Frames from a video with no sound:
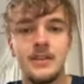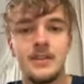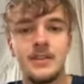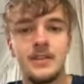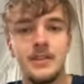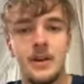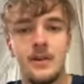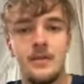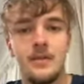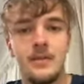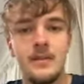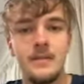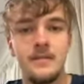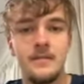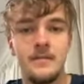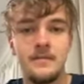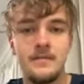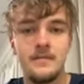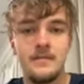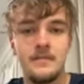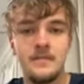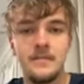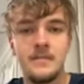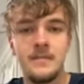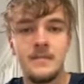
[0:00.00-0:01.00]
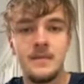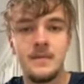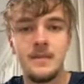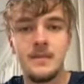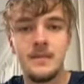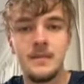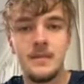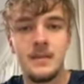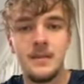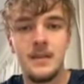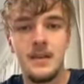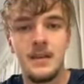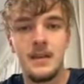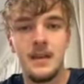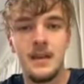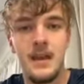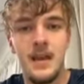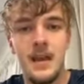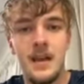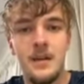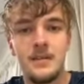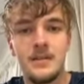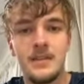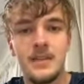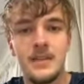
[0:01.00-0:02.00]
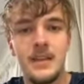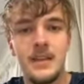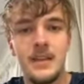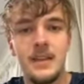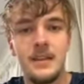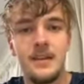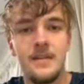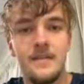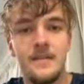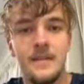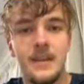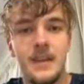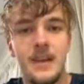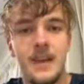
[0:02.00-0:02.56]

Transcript: shoulder? How was it getting over?